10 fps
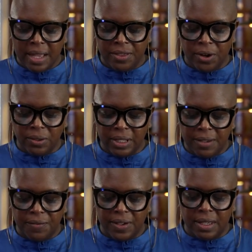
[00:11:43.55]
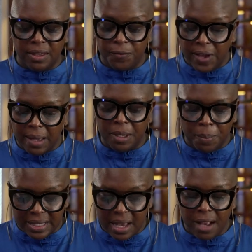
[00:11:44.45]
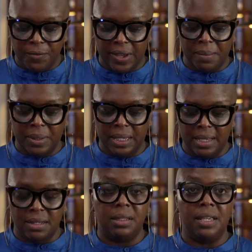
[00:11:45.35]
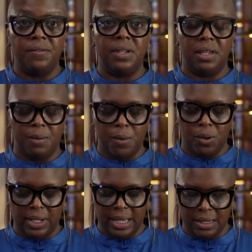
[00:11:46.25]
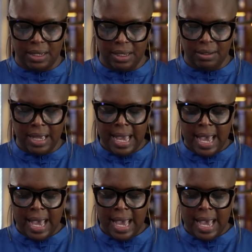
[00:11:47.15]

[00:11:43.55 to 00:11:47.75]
they're leaving, the, fam the Pazant family is leaving Igbo Landing,